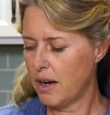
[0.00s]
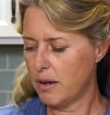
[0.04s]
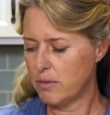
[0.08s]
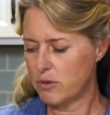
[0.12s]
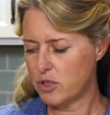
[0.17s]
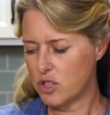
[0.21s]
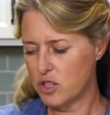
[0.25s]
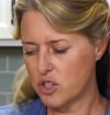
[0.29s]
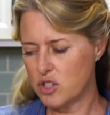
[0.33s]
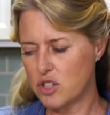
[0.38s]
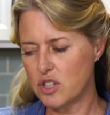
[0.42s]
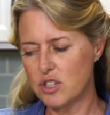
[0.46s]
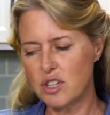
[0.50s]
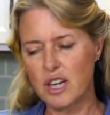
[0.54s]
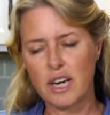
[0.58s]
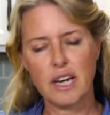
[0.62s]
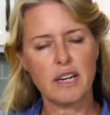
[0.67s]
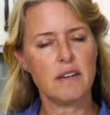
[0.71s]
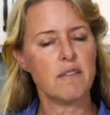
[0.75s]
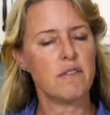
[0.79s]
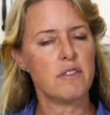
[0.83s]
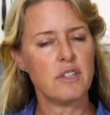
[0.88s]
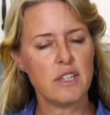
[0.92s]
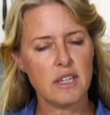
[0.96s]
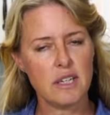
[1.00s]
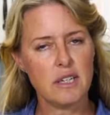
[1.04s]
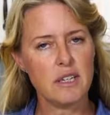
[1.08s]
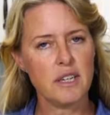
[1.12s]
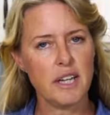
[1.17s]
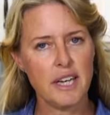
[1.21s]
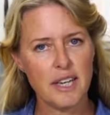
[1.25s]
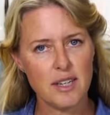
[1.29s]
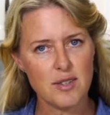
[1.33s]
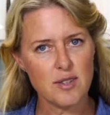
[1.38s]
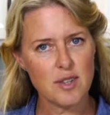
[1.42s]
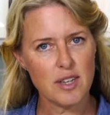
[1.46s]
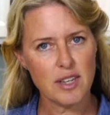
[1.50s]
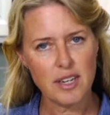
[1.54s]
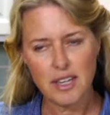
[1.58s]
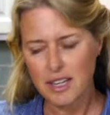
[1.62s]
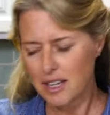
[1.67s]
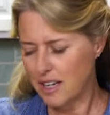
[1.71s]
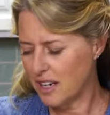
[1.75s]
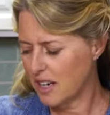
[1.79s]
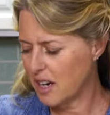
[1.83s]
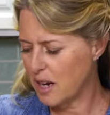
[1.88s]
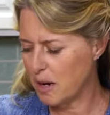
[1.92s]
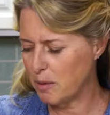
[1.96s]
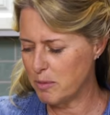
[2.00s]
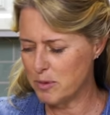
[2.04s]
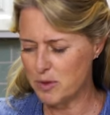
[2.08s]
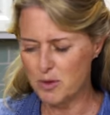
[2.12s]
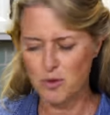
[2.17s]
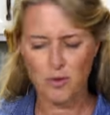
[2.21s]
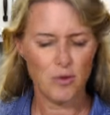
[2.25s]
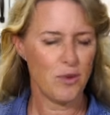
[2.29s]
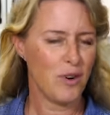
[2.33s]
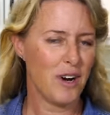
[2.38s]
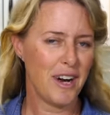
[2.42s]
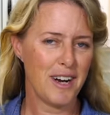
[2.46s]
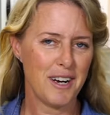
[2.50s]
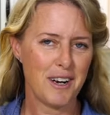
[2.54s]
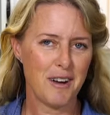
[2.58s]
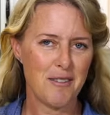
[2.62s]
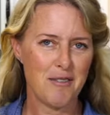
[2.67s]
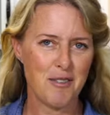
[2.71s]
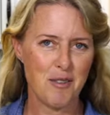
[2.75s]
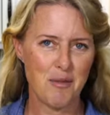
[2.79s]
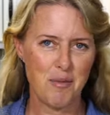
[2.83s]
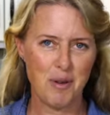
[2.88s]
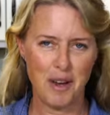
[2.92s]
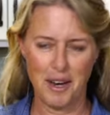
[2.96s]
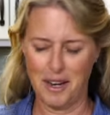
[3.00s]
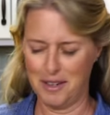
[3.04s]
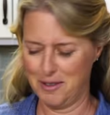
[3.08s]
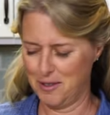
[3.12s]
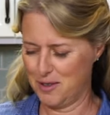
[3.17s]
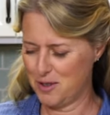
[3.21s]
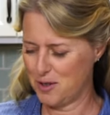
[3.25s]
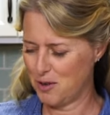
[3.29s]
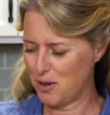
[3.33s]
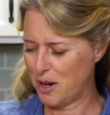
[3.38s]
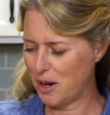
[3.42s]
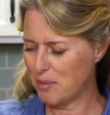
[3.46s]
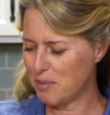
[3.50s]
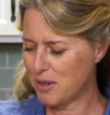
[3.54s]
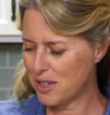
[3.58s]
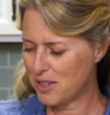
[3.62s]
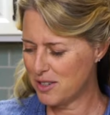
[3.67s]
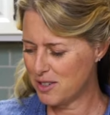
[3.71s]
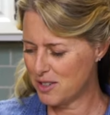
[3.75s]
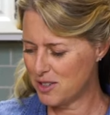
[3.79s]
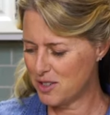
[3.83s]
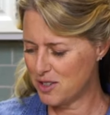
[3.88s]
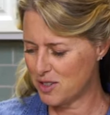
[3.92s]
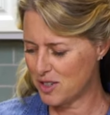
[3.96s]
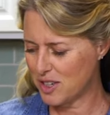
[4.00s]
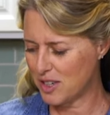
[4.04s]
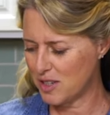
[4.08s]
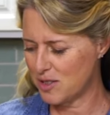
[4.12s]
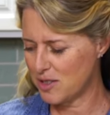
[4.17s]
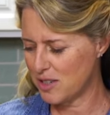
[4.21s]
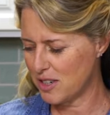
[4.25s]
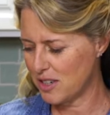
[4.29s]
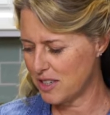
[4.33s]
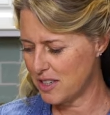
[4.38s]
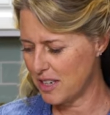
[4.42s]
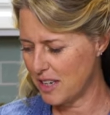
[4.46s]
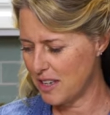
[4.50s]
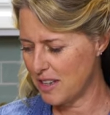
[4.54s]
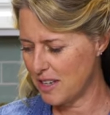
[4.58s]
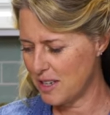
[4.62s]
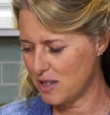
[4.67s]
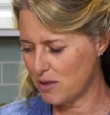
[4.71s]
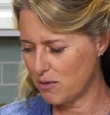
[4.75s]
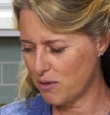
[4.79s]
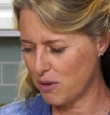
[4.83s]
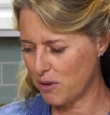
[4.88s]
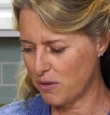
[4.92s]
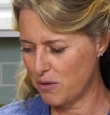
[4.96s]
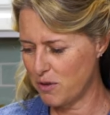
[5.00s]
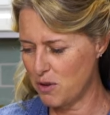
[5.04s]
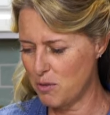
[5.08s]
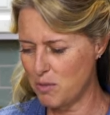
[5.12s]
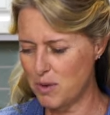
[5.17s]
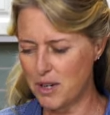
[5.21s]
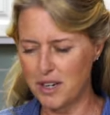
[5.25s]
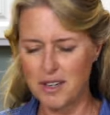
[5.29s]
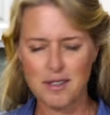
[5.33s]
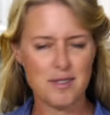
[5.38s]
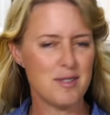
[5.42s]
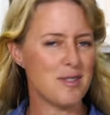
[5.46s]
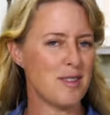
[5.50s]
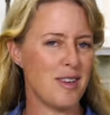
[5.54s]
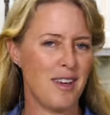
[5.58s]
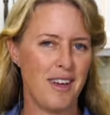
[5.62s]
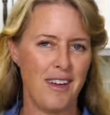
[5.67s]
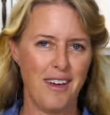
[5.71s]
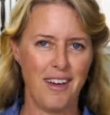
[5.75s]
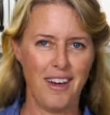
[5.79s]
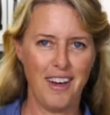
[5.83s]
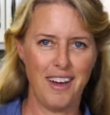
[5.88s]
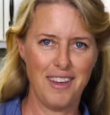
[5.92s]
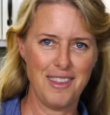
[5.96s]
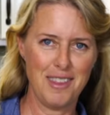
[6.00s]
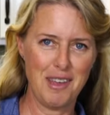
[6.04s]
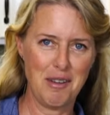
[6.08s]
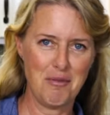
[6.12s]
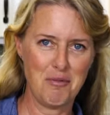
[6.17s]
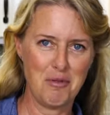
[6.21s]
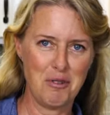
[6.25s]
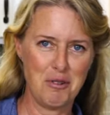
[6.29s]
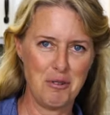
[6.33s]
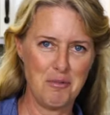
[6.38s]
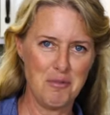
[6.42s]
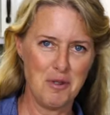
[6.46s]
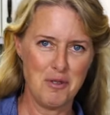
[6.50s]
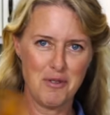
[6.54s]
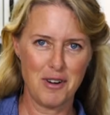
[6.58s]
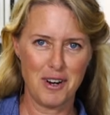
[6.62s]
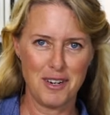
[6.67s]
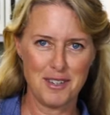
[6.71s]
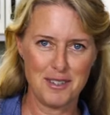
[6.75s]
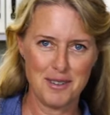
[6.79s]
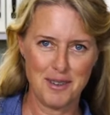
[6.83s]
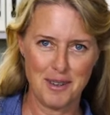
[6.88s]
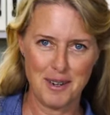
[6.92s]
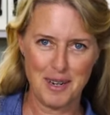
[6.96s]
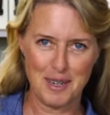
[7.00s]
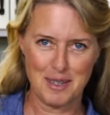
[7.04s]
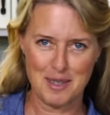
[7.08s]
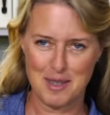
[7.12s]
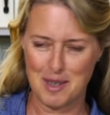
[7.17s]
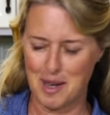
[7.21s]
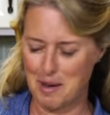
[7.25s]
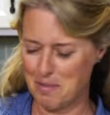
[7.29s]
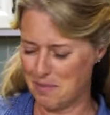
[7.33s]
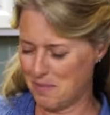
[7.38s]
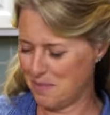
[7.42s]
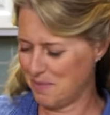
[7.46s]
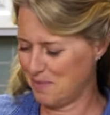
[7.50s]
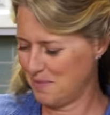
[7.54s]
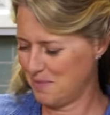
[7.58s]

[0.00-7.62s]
just to kind of deglaze it, and it comes right off the pan. So I'm just going to saute these for a few minutes, and then we'll move on to the next step.